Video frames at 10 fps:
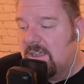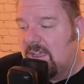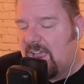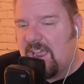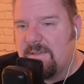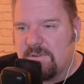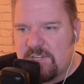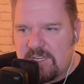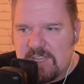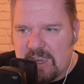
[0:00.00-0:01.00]
But
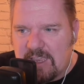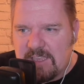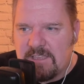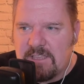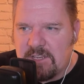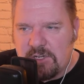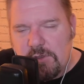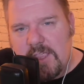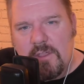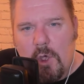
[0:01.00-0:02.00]
she's like looking